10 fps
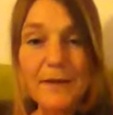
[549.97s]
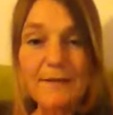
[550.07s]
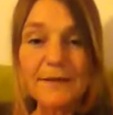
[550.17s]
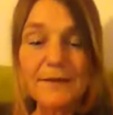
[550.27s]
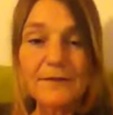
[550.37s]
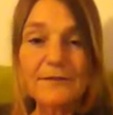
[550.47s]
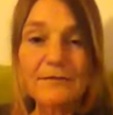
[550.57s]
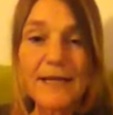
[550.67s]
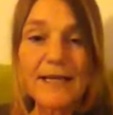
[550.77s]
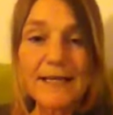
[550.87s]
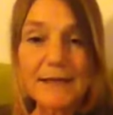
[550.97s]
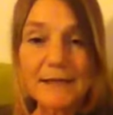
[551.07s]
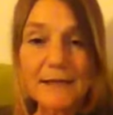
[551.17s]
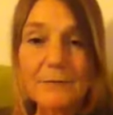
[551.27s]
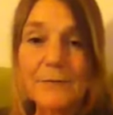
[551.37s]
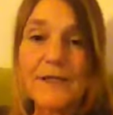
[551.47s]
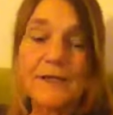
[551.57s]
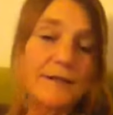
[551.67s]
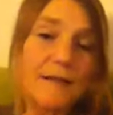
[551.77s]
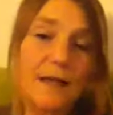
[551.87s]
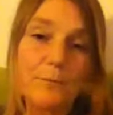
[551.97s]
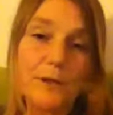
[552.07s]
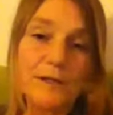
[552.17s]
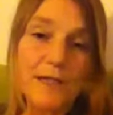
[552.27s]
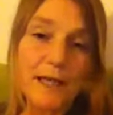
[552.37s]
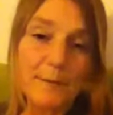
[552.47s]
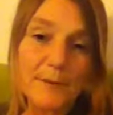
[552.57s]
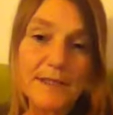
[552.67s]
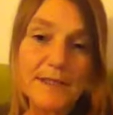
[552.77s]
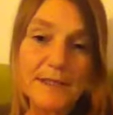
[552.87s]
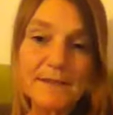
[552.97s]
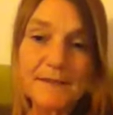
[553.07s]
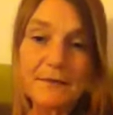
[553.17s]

Marathon Training with Type 1 Diabetes.